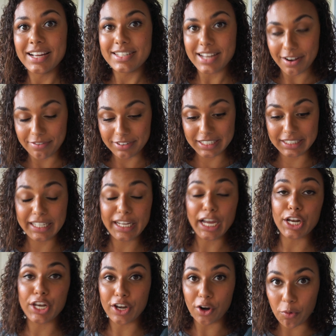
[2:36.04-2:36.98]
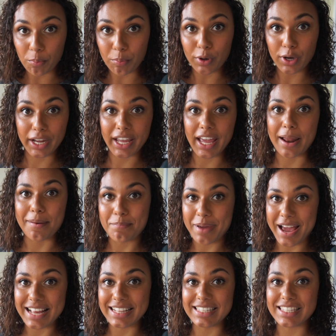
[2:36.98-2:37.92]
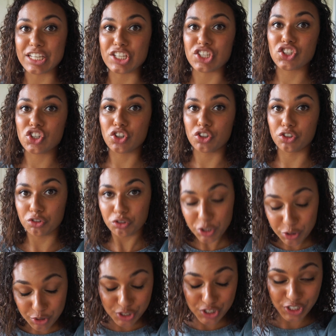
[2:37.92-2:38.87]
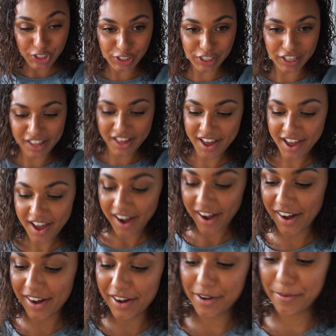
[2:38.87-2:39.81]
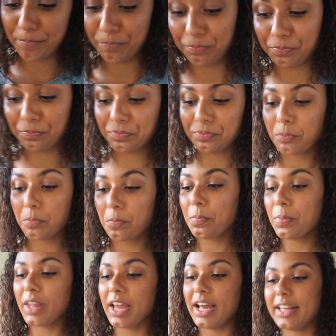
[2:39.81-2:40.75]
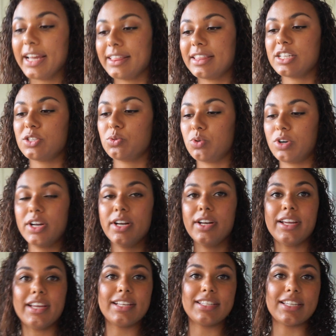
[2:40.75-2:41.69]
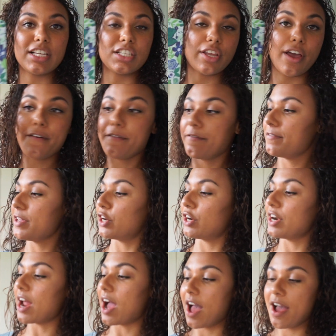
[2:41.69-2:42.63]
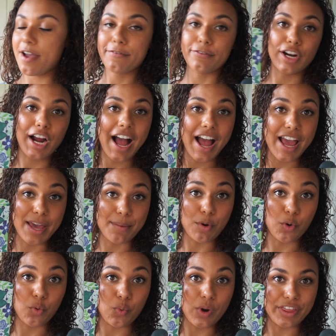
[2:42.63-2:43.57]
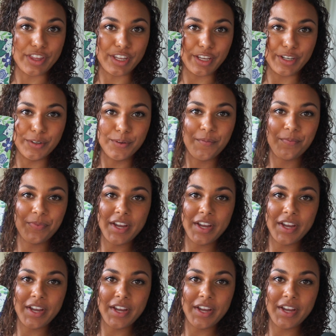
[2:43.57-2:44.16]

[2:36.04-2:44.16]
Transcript: Definitely a notebook and pens is crucial. I like this one. It says, "Fear not, for I am with you."